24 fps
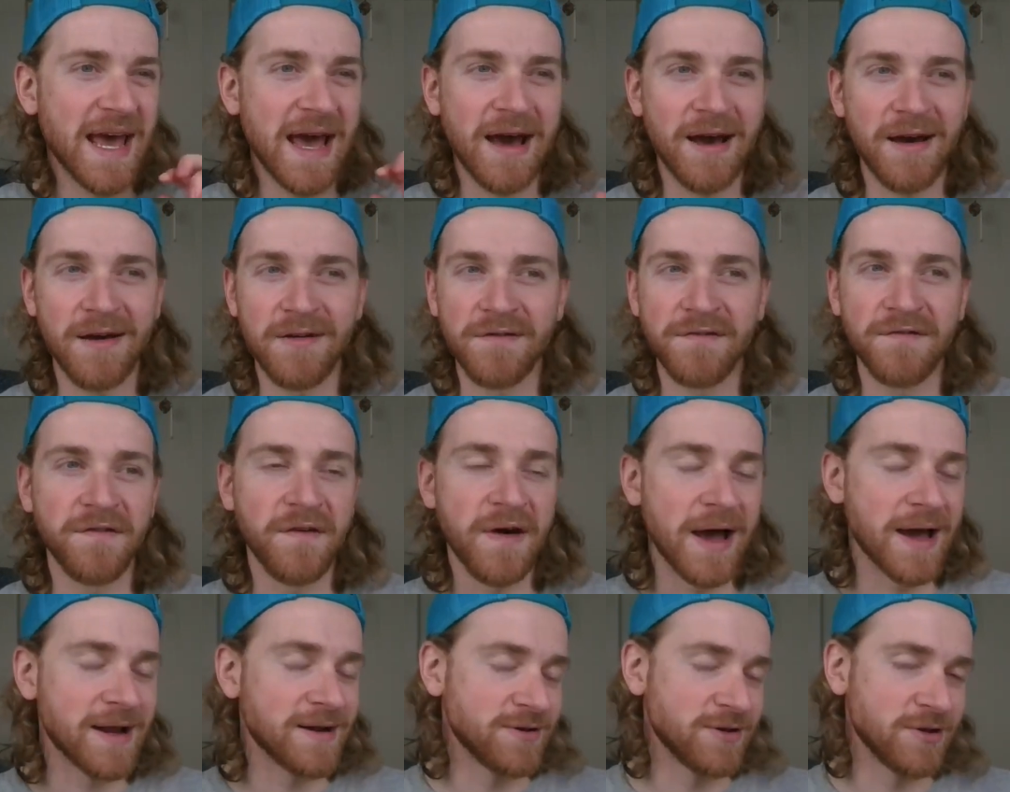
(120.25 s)
have,
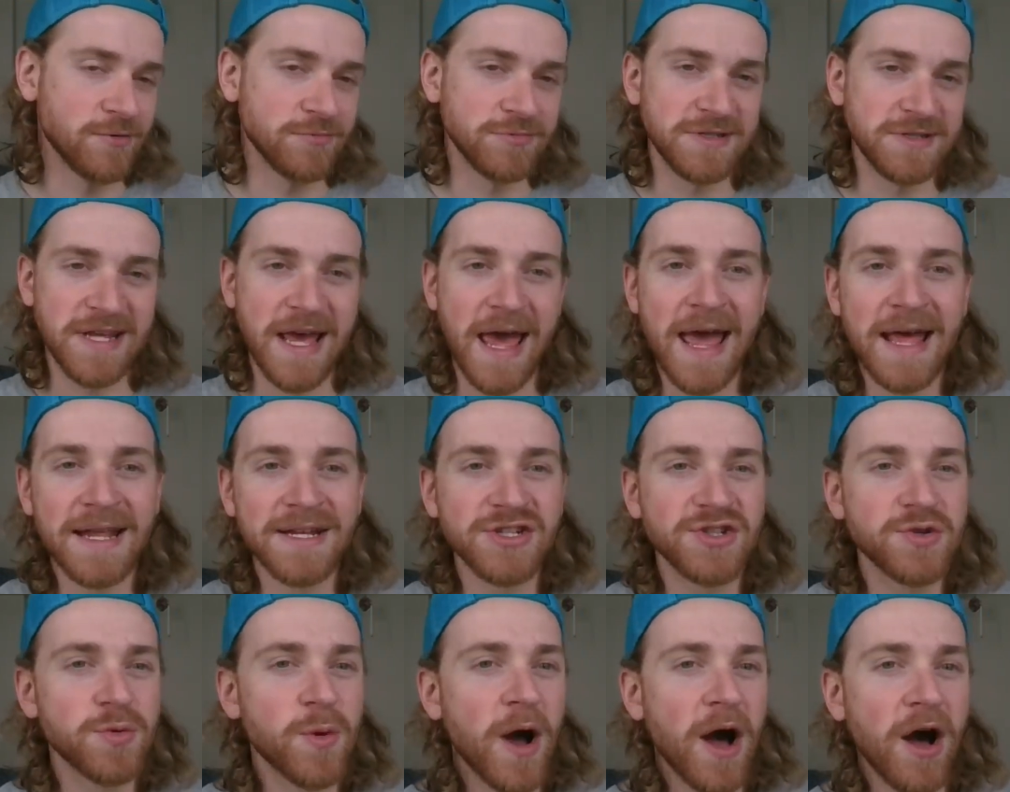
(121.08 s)

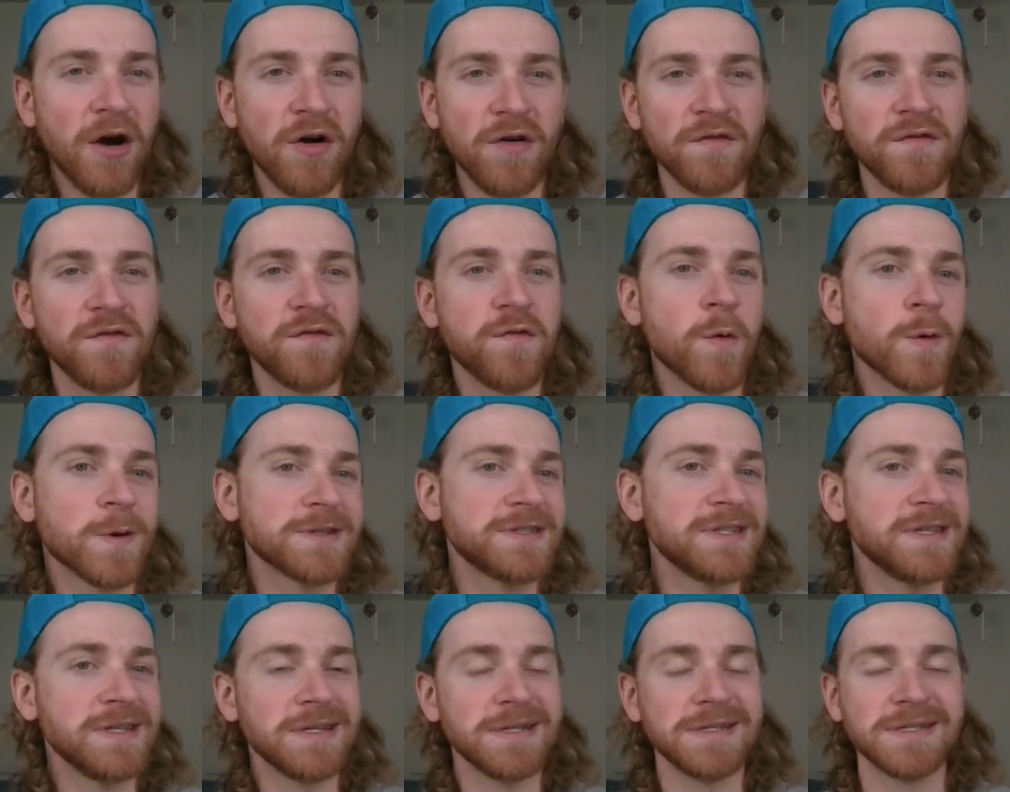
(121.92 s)
10, 12,
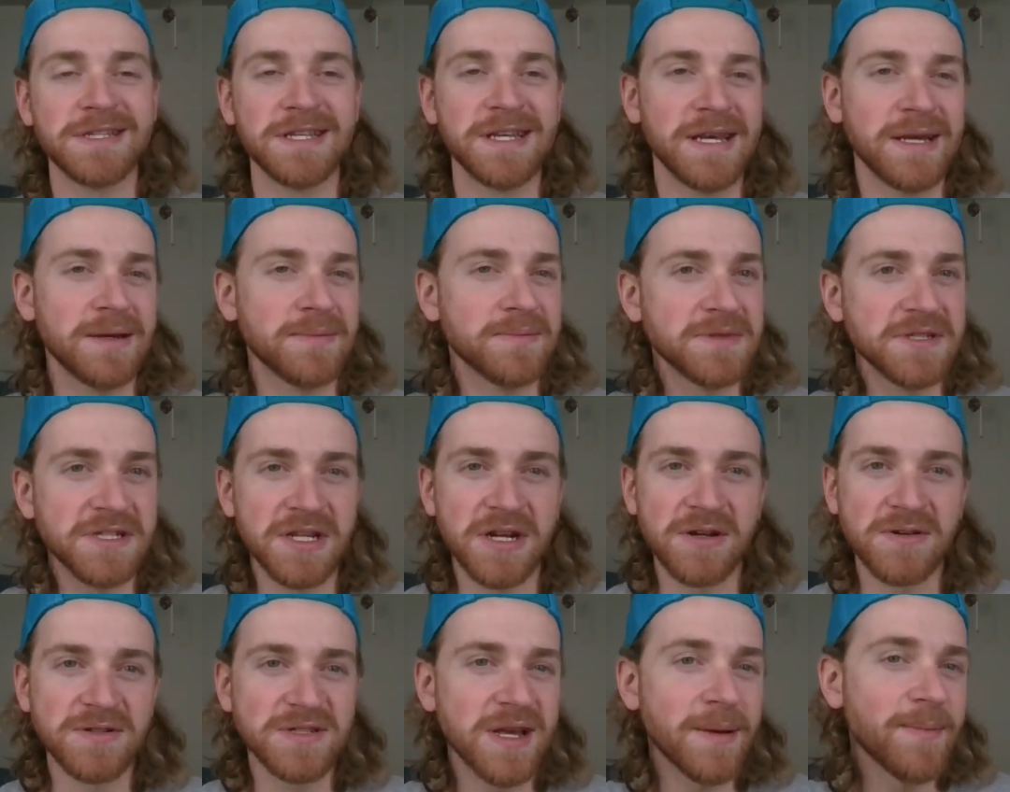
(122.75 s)
14 teams.
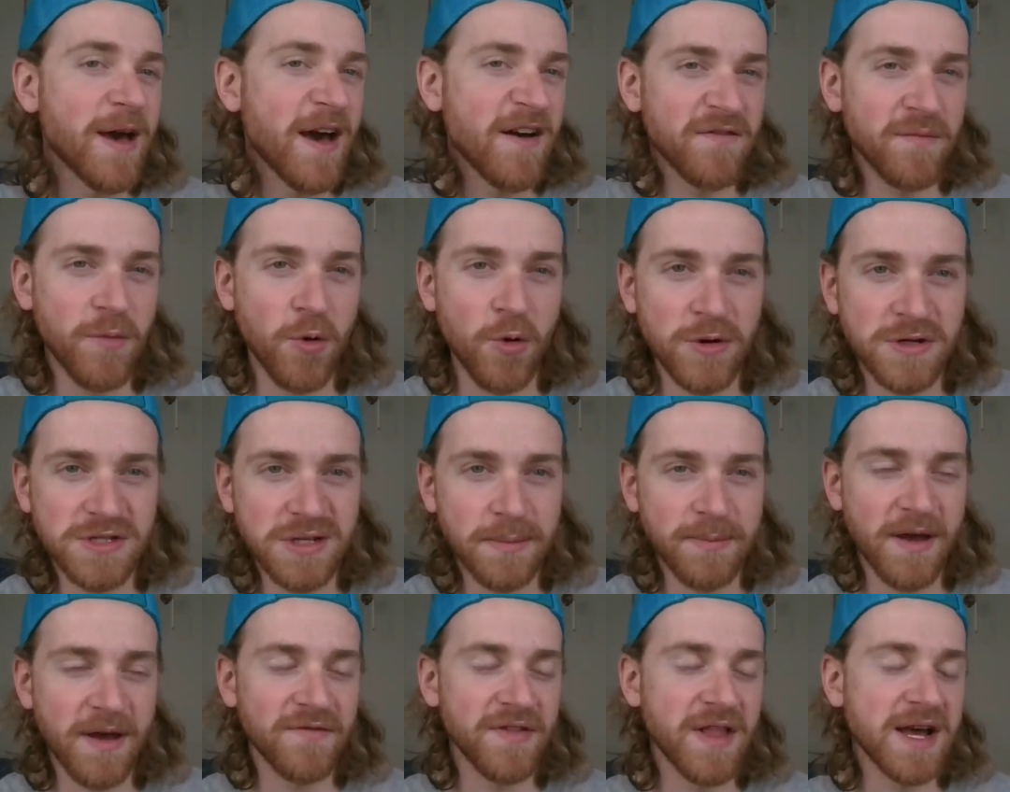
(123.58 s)
Some have more,
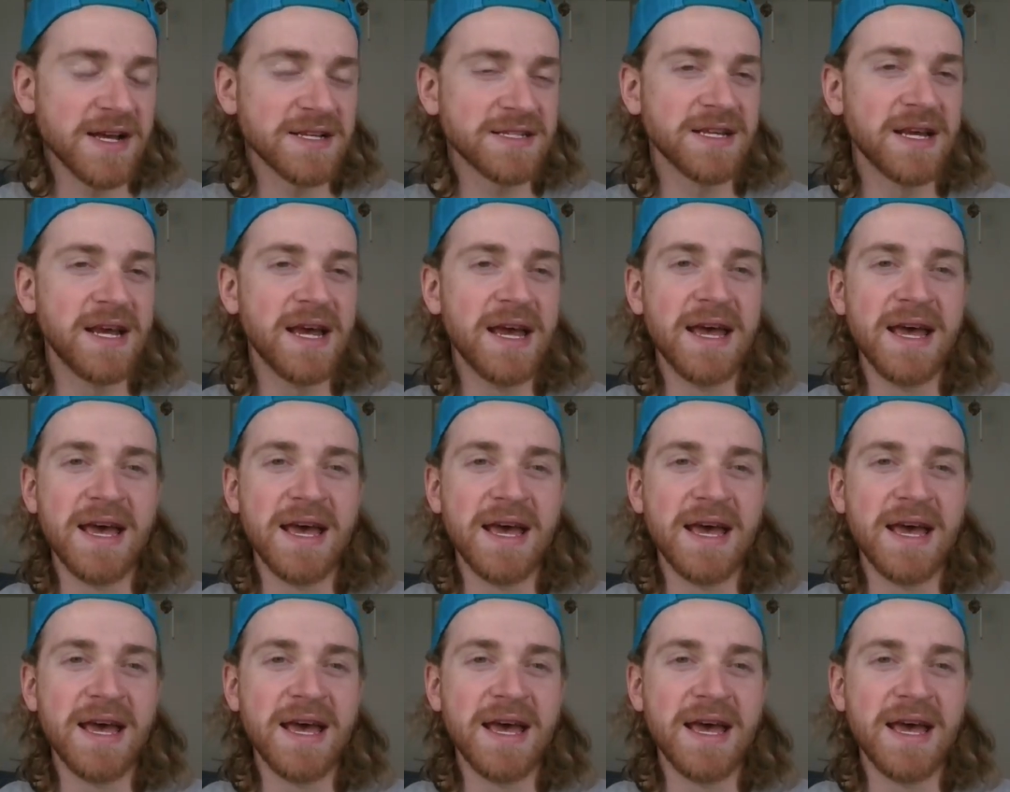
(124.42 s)
some have less.